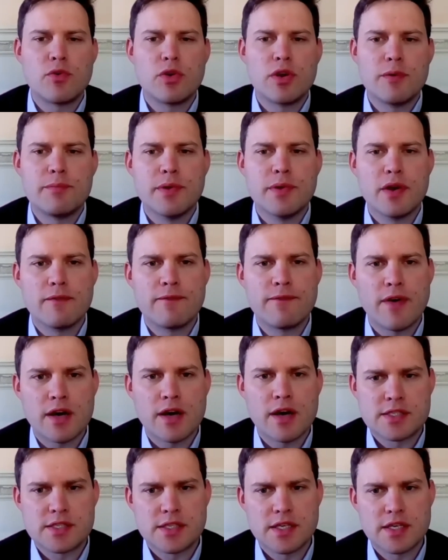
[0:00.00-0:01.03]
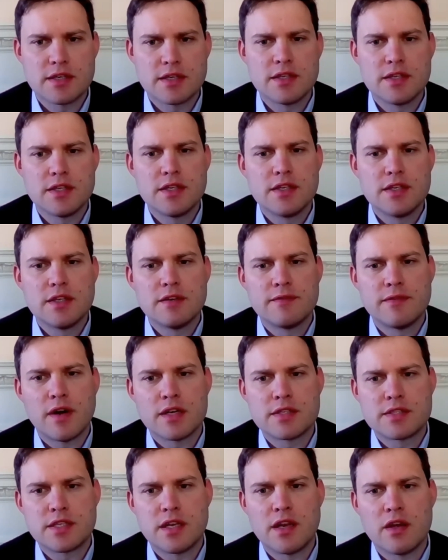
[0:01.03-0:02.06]
smaller but faster
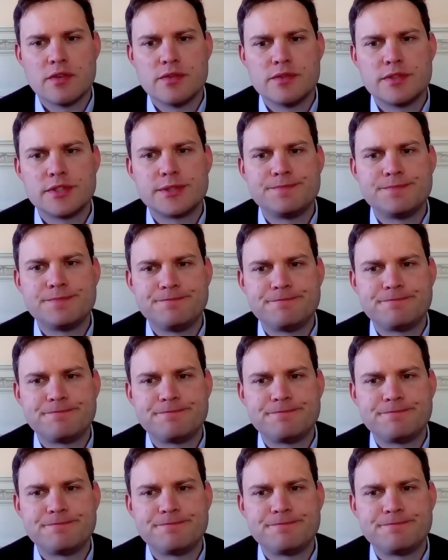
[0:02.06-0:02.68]
loans.